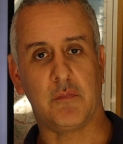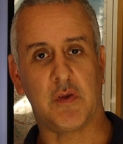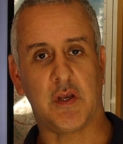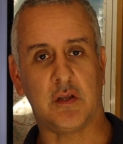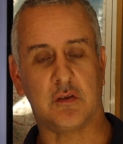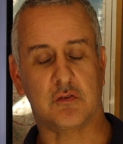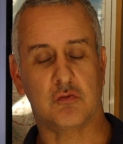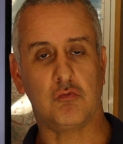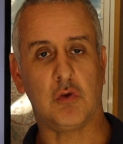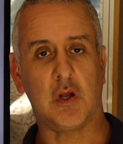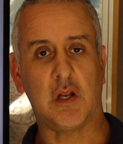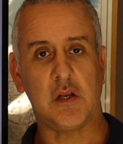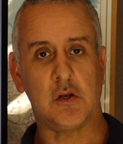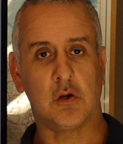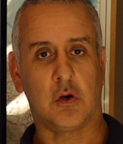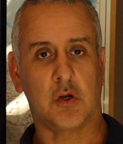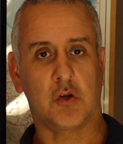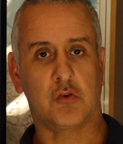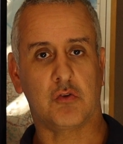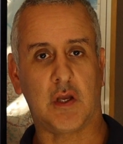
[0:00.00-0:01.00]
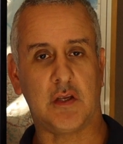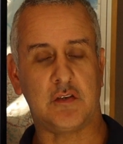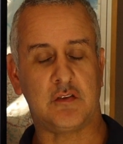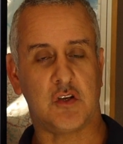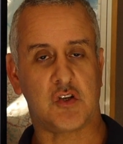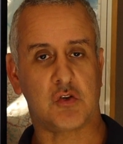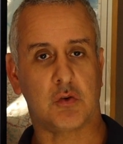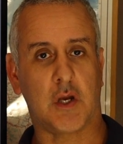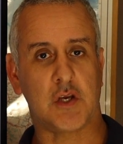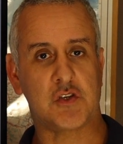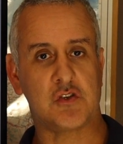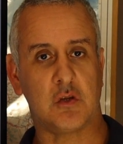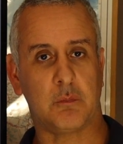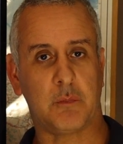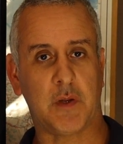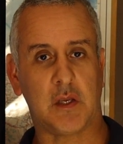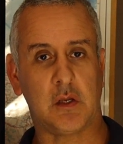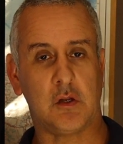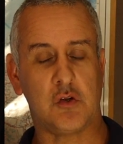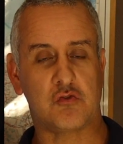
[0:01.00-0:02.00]
it's really not a great situation to
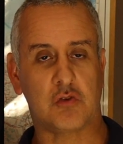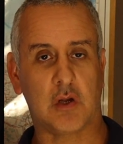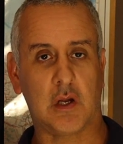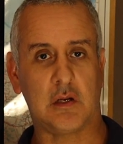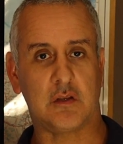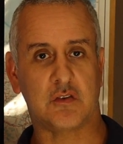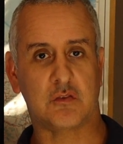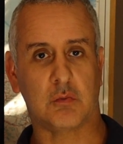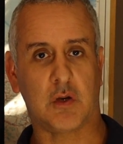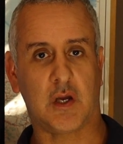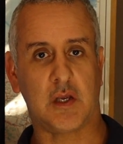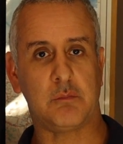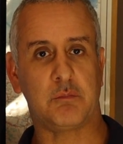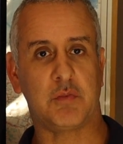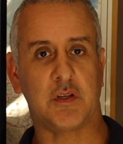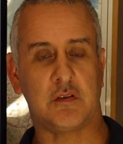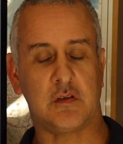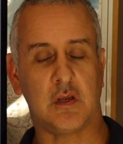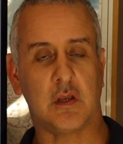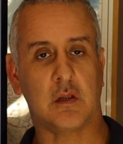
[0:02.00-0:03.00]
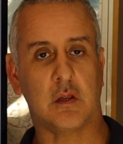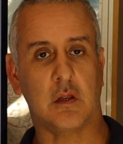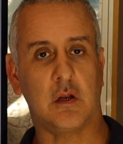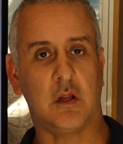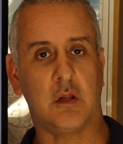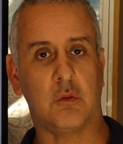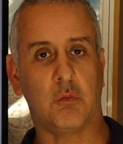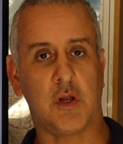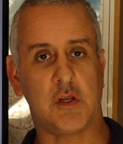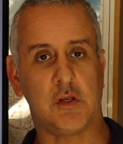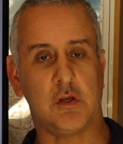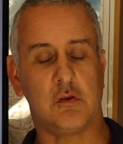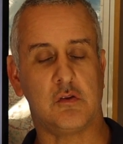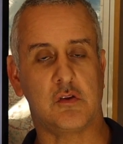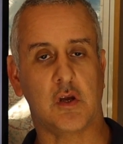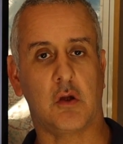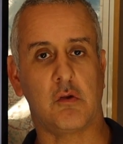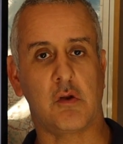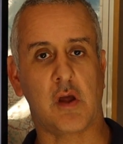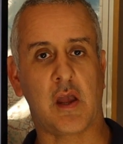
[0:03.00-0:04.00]
be in trailer sway, particularly when you
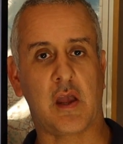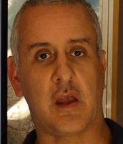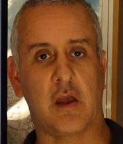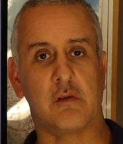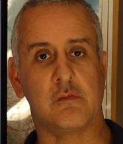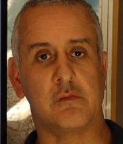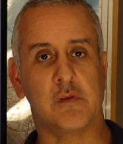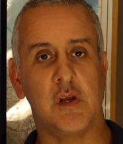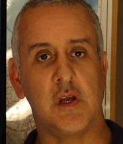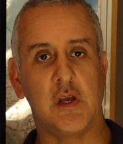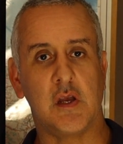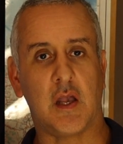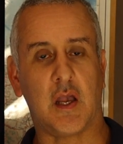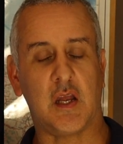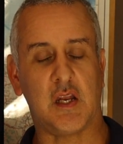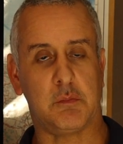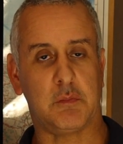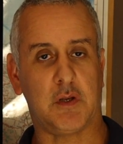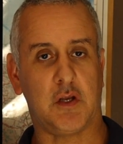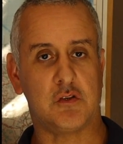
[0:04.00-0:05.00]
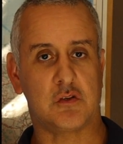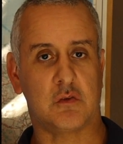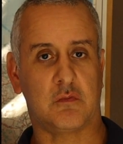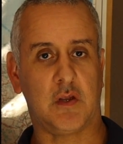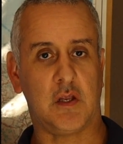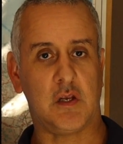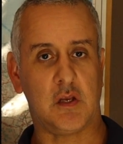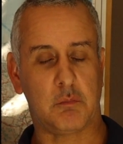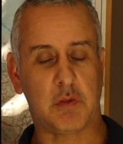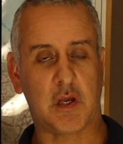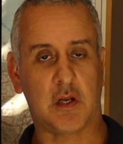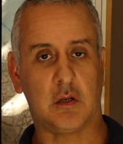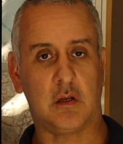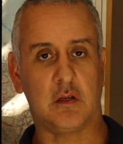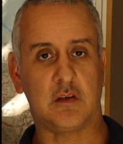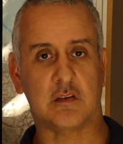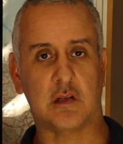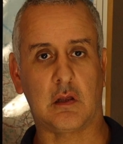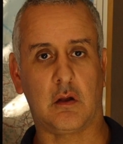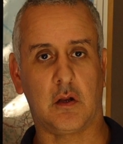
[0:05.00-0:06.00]
don't have any means of
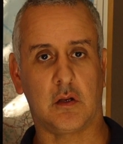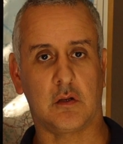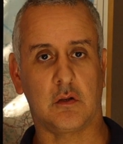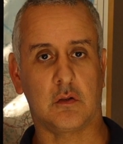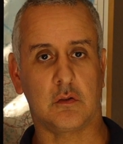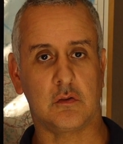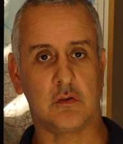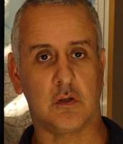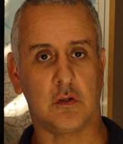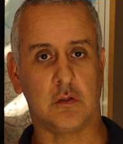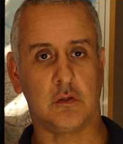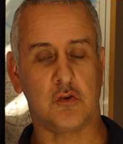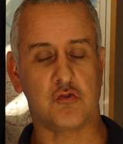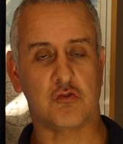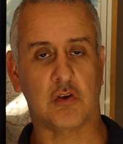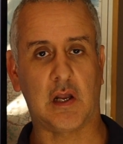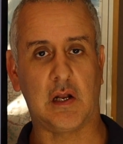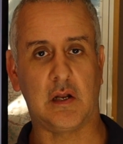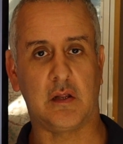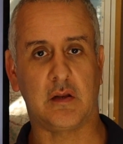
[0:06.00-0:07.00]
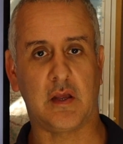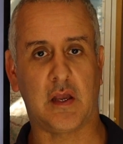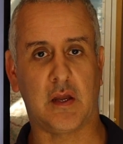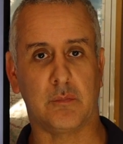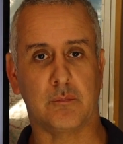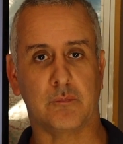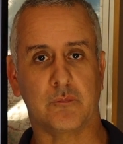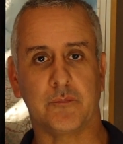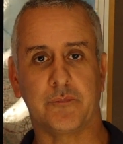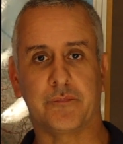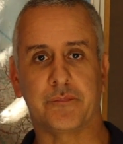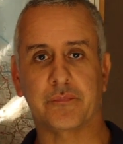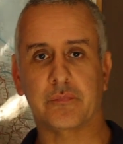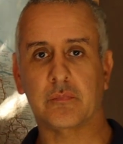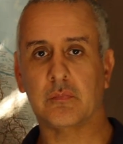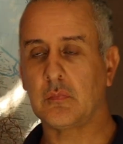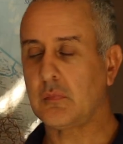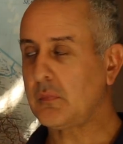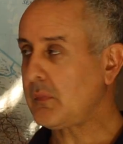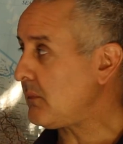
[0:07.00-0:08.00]
independently slowing the trailer down.
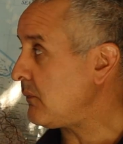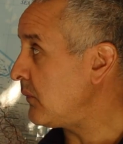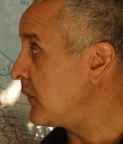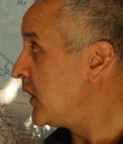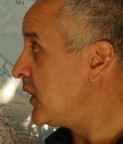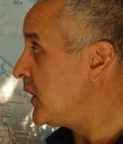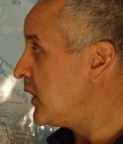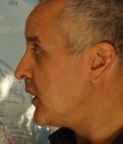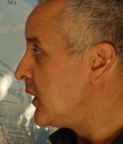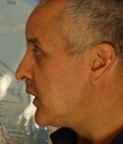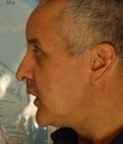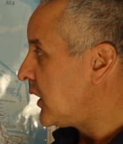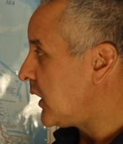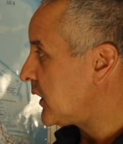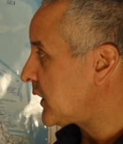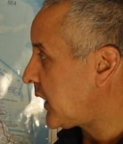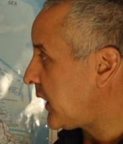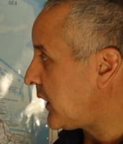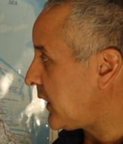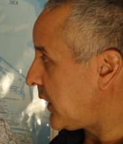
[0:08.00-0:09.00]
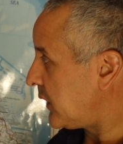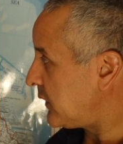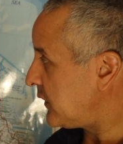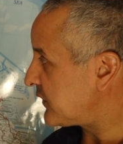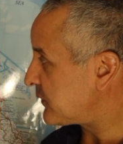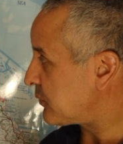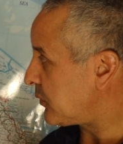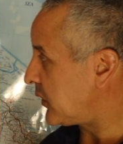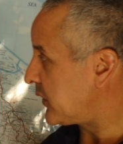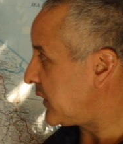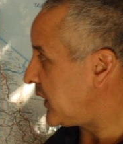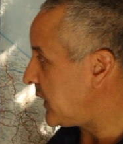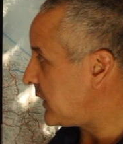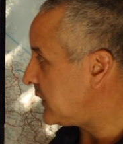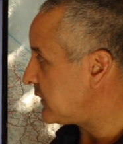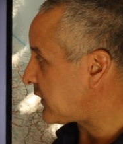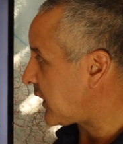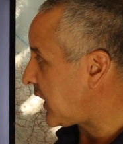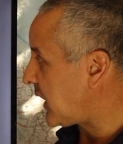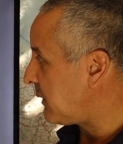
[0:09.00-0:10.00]
Okay, now this one
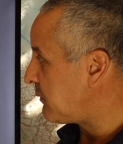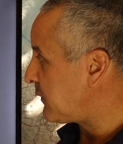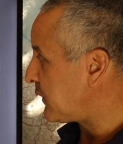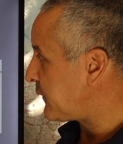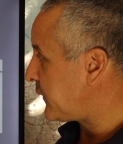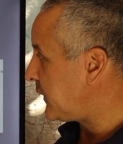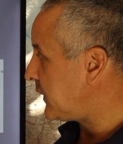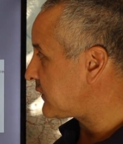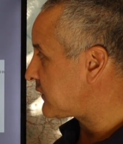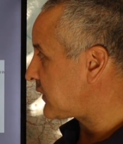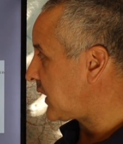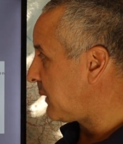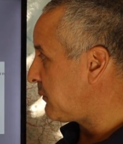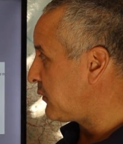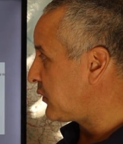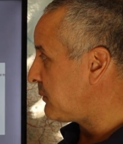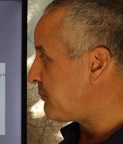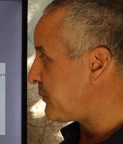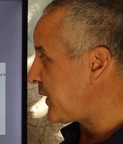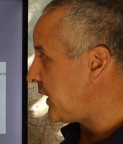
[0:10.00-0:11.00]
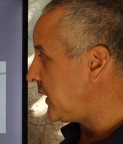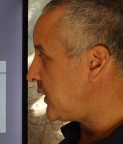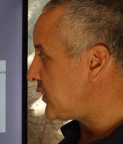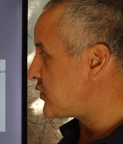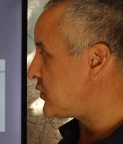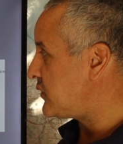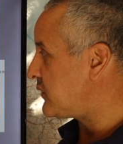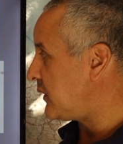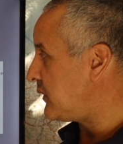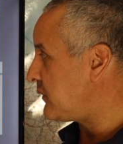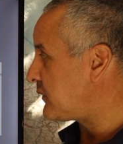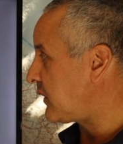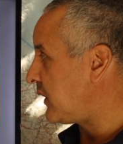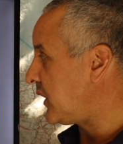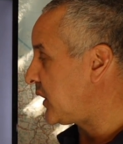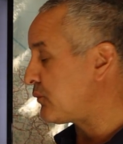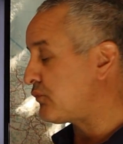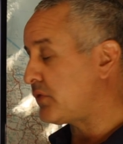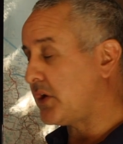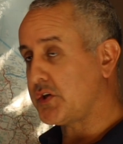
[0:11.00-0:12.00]
is first time on a beach. Do
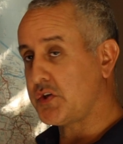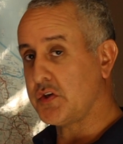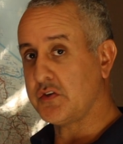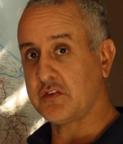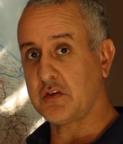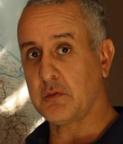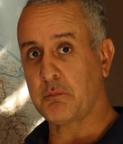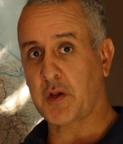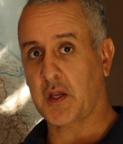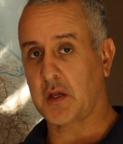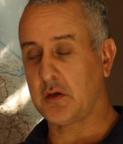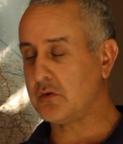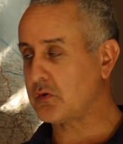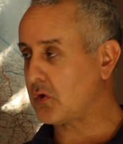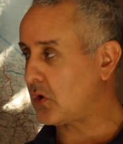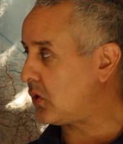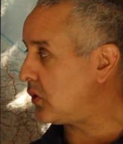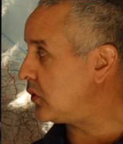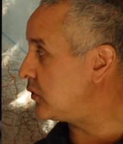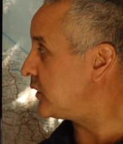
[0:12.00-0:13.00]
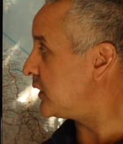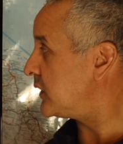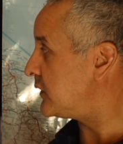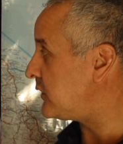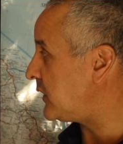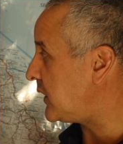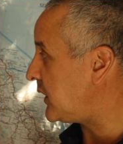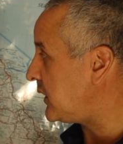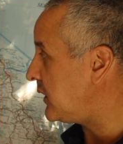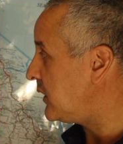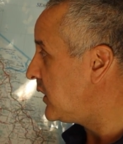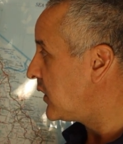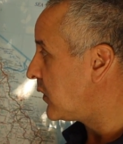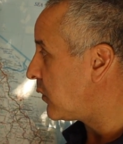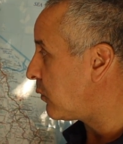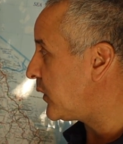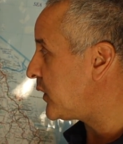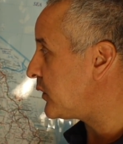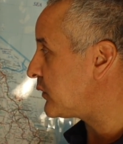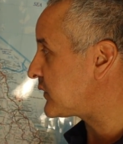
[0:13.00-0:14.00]
tyre pressures depend on the
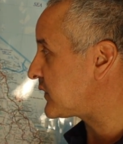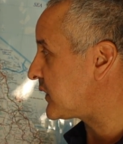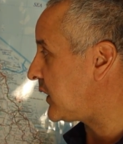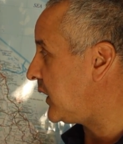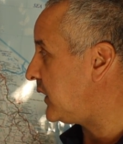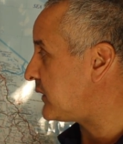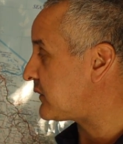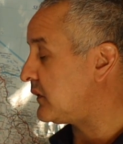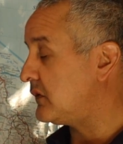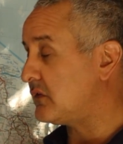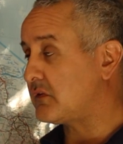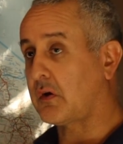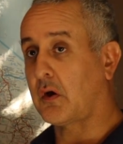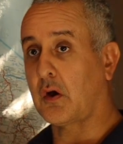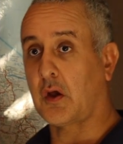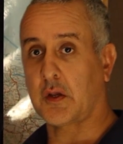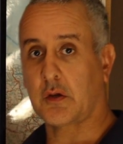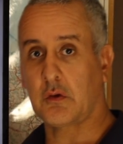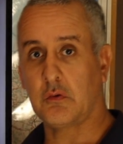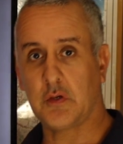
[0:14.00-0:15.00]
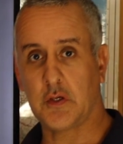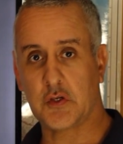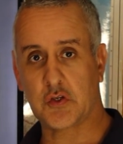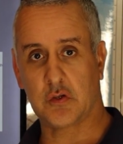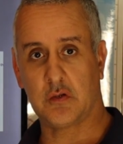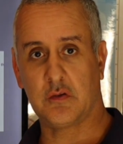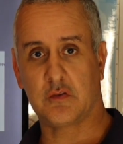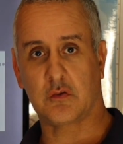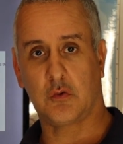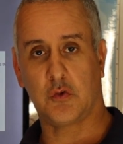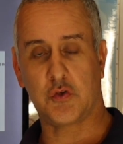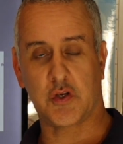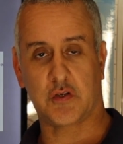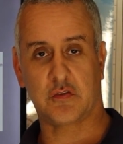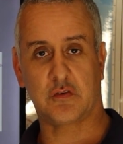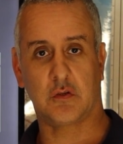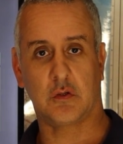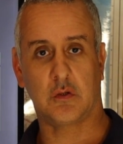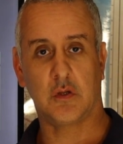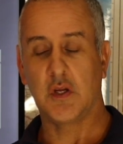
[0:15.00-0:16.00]
wheel size and tyre conditions, or
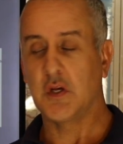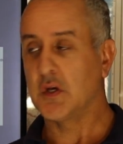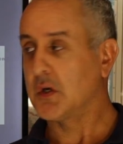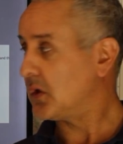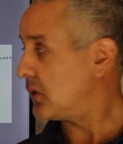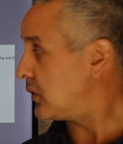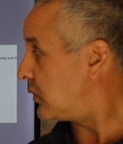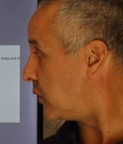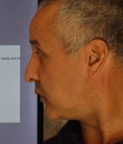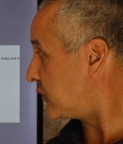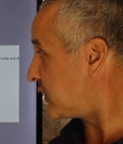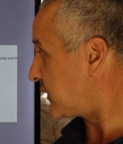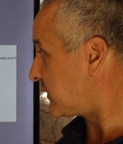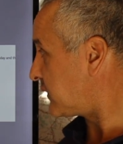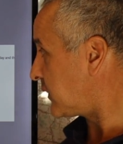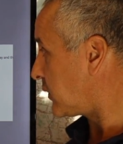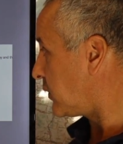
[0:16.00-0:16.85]
just the